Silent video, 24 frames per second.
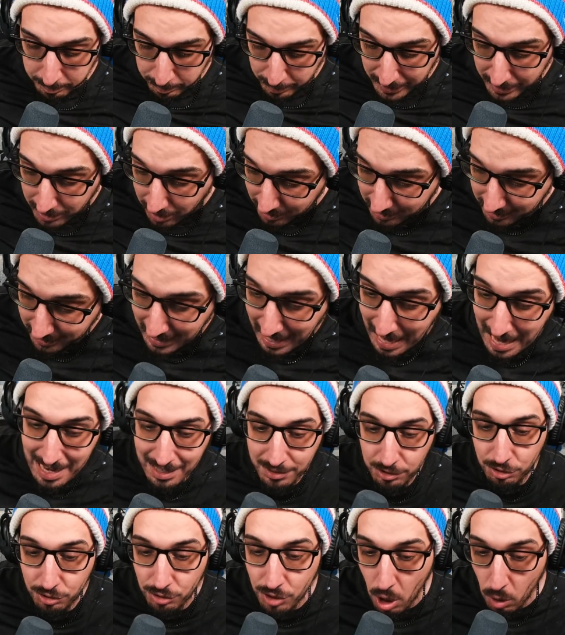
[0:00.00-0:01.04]
because he
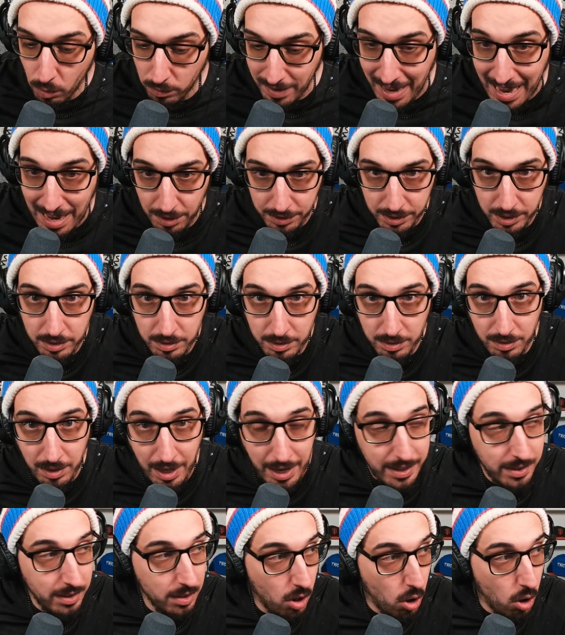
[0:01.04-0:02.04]
has no value, right?